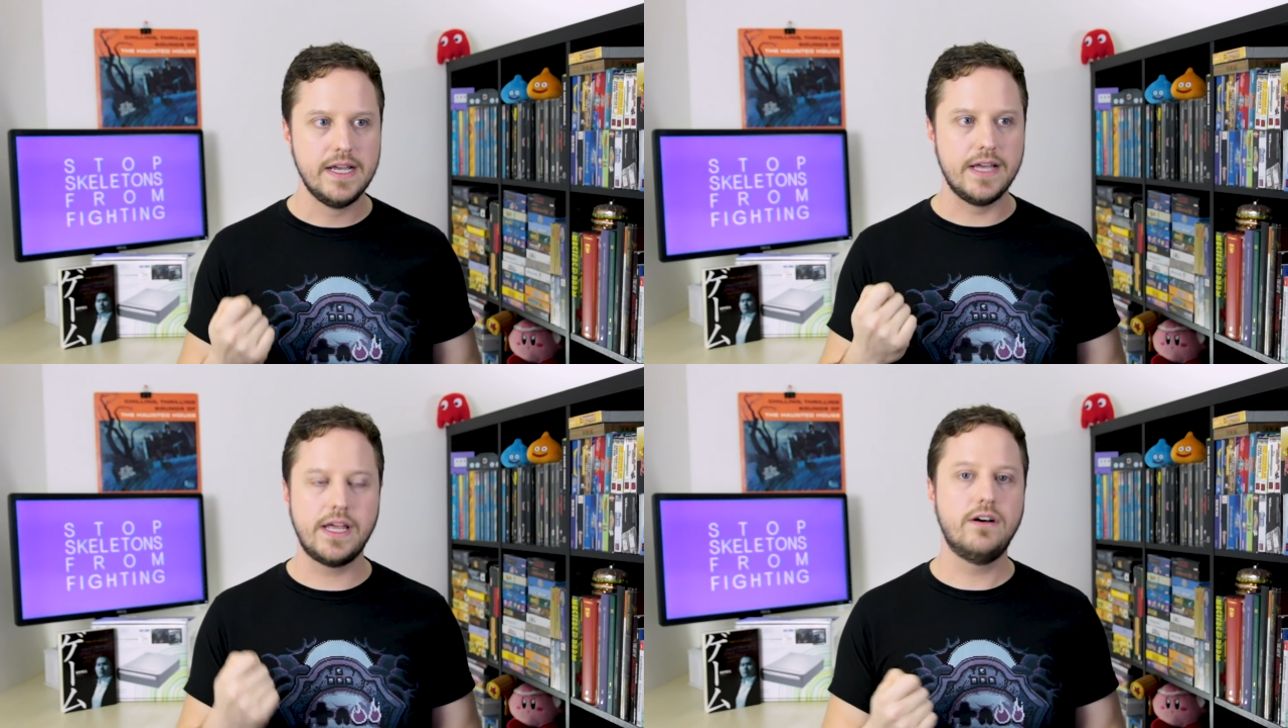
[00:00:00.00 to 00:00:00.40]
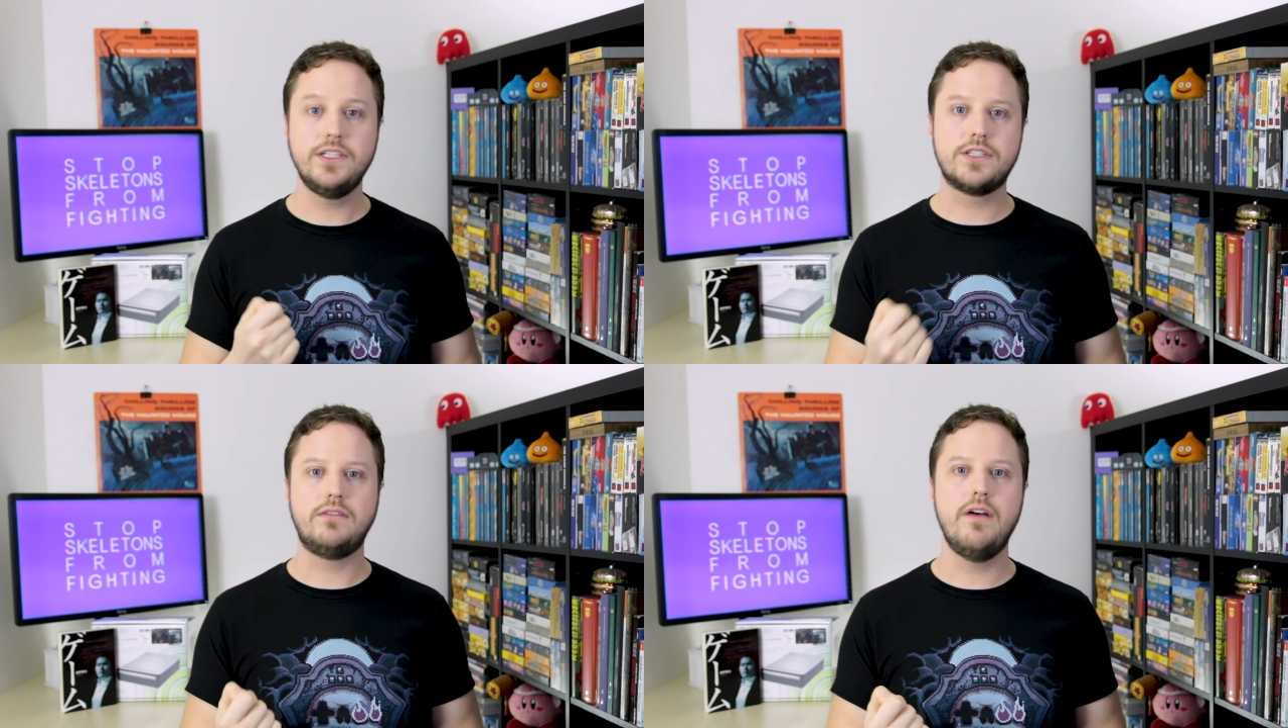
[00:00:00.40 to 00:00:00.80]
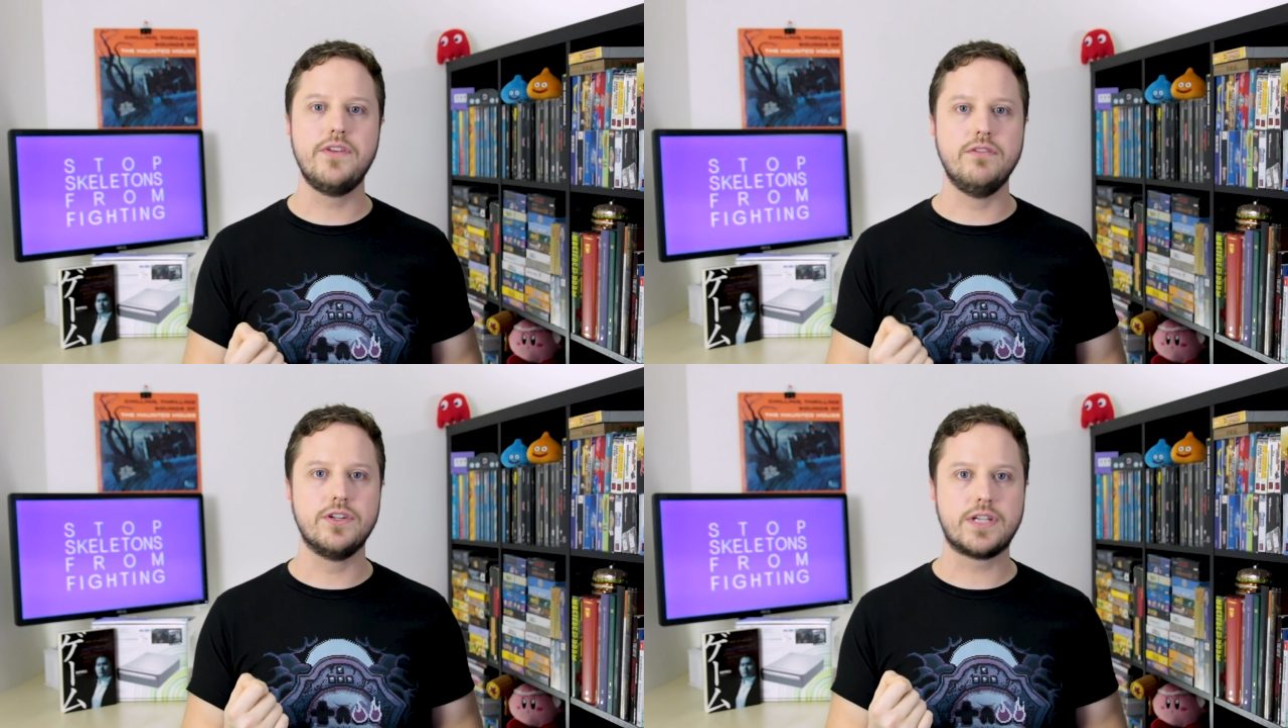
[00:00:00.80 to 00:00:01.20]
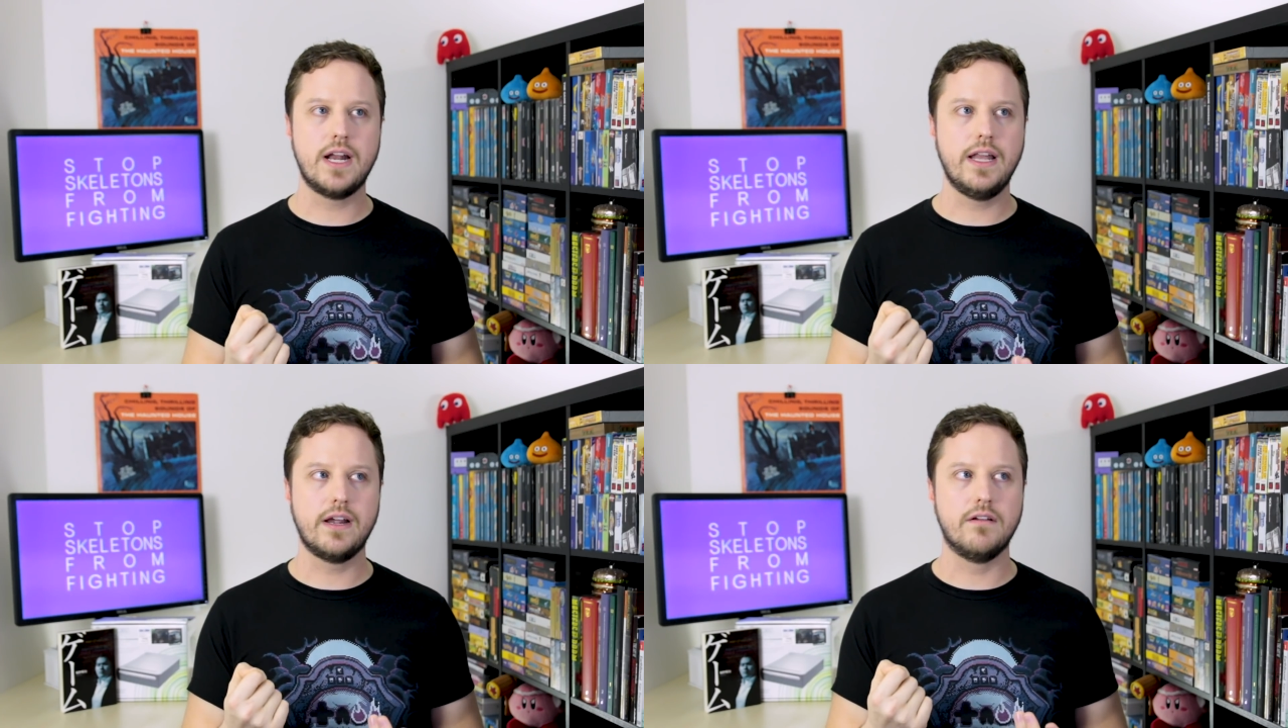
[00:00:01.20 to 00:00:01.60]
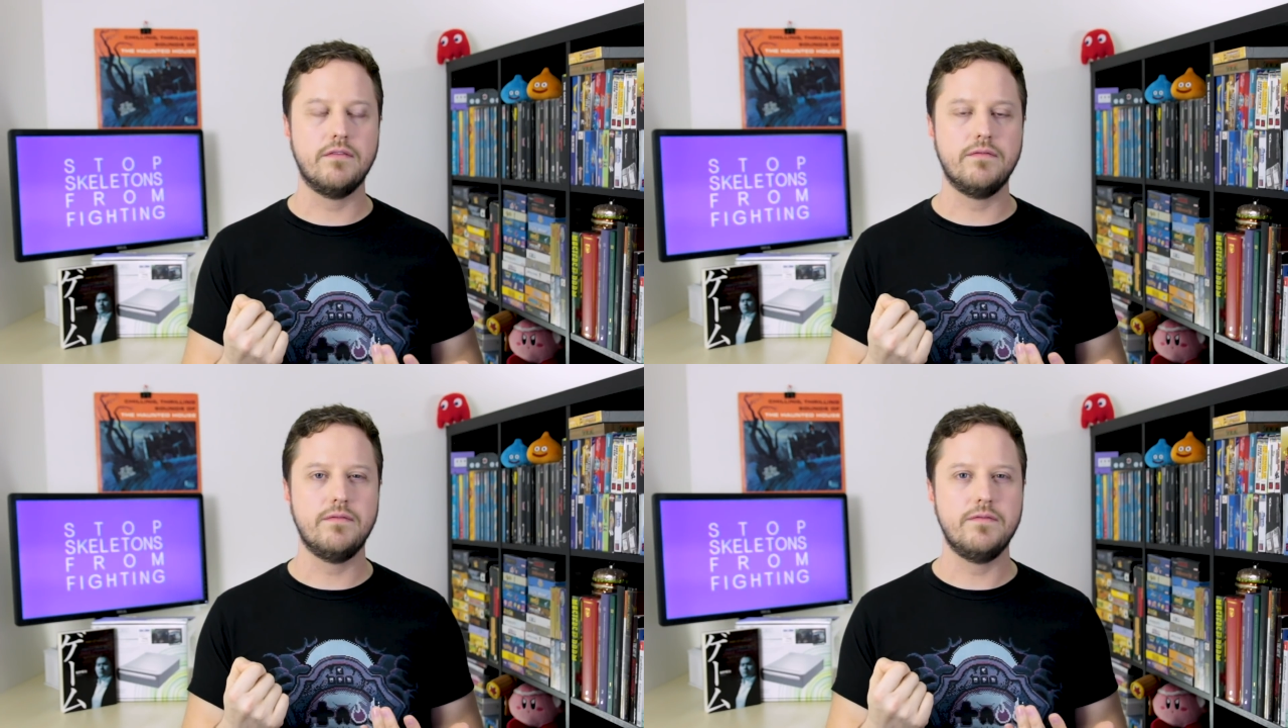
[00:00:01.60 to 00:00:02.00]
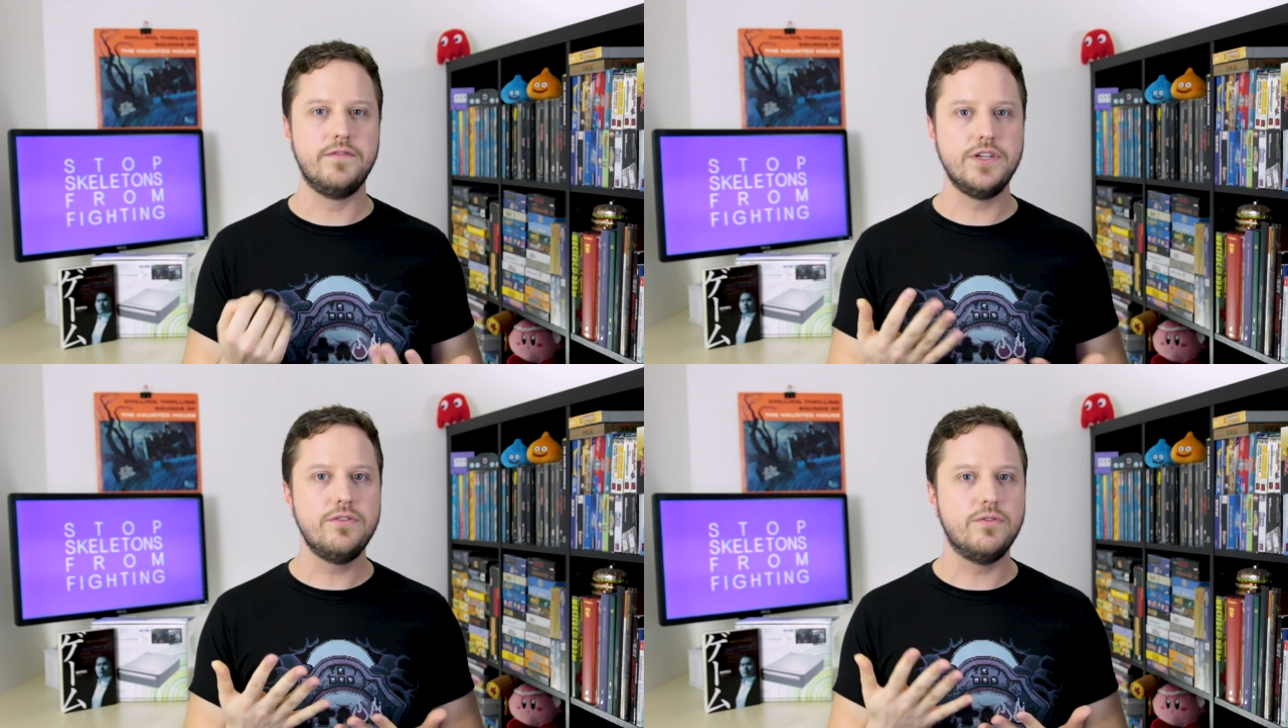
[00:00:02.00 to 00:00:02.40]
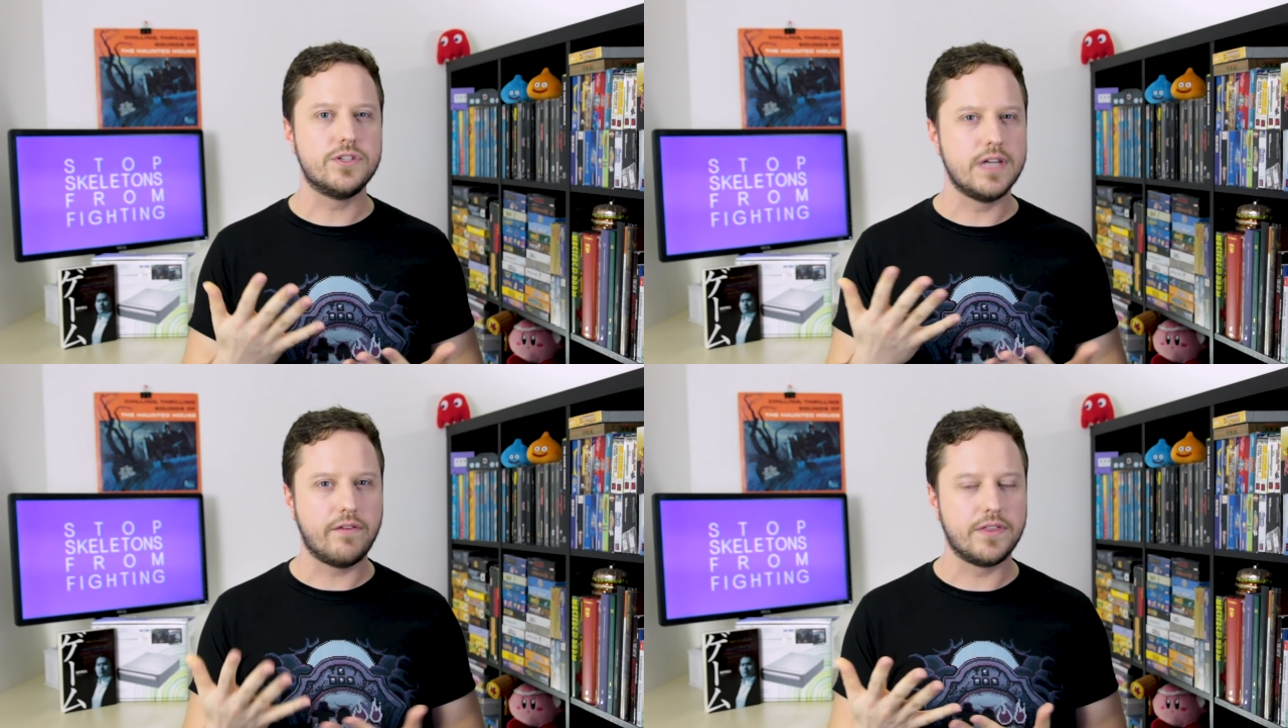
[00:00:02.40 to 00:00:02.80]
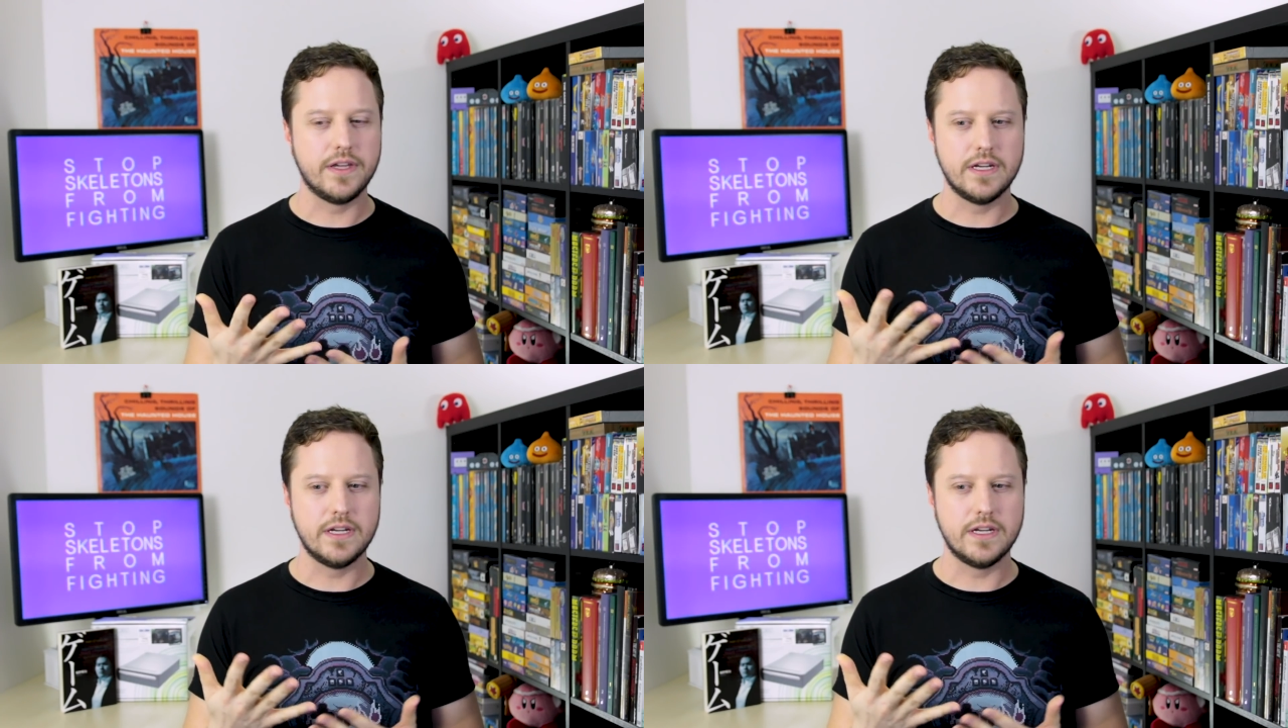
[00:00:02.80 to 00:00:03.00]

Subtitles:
And not only just the revenue, just kind of like our views and everything.